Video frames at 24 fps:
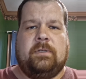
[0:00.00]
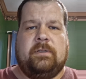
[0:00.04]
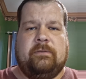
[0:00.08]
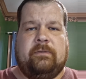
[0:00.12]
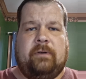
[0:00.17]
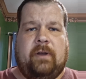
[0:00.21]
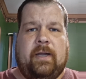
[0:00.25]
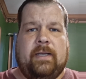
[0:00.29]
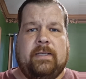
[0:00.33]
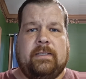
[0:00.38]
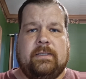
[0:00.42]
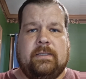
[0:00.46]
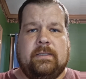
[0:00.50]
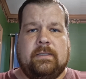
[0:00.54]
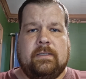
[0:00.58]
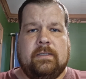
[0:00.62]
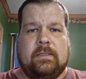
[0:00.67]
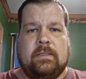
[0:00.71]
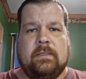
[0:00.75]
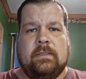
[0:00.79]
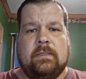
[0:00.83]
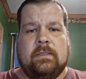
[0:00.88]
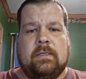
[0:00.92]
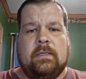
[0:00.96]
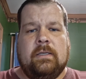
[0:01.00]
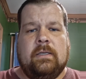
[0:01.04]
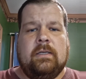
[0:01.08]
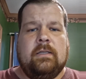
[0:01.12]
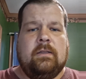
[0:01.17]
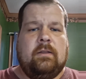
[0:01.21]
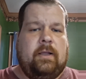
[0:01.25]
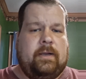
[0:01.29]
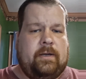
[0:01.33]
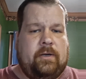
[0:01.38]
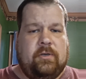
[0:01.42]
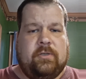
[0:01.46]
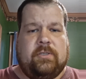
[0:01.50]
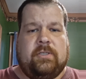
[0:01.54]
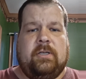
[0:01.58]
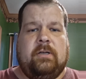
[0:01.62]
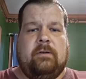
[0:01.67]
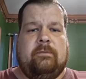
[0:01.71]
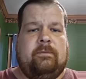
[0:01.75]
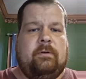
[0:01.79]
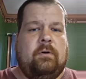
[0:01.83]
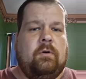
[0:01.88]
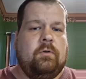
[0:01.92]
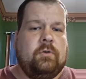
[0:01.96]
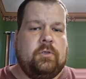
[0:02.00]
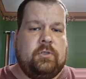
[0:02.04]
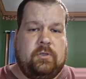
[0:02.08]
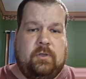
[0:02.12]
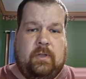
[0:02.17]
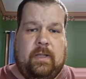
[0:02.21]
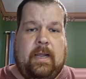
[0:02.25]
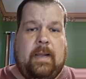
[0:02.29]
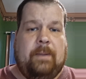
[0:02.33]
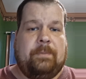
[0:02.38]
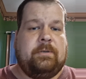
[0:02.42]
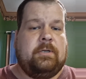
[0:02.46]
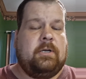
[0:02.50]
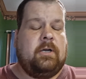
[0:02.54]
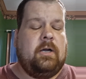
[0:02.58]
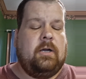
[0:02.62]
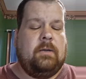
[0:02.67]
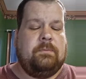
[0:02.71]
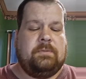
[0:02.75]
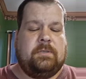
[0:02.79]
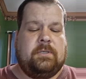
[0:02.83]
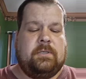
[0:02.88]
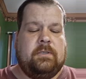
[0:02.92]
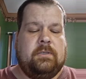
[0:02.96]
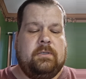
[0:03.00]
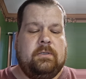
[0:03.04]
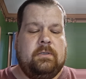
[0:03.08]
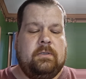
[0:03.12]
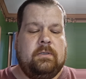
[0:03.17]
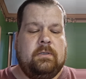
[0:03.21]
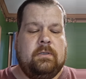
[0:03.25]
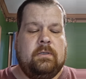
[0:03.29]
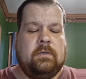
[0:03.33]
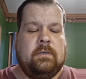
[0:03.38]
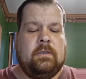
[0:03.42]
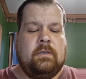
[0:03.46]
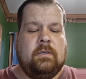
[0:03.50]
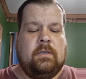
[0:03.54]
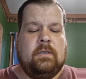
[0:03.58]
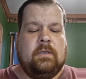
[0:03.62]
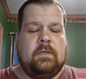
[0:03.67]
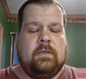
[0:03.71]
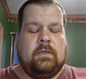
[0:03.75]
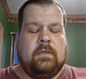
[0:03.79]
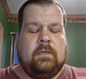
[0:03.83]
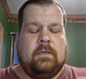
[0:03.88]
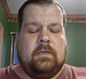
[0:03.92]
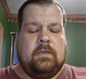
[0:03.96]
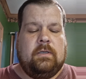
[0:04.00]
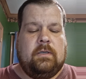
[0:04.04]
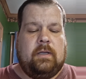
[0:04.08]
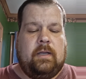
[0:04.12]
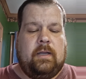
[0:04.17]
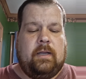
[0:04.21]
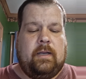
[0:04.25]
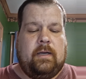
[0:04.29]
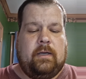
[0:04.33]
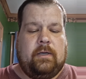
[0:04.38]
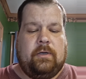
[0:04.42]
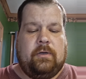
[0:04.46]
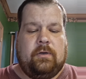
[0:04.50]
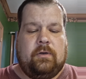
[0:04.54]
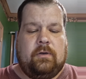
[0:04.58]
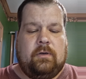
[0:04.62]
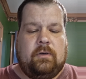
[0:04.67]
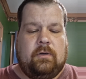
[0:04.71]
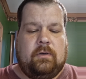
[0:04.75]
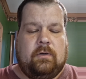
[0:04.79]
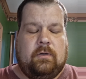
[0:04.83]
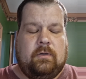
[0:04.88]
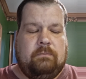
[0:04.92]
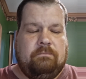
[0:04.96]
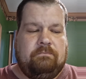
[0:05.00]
devices, like your cell phones, your laptops, and your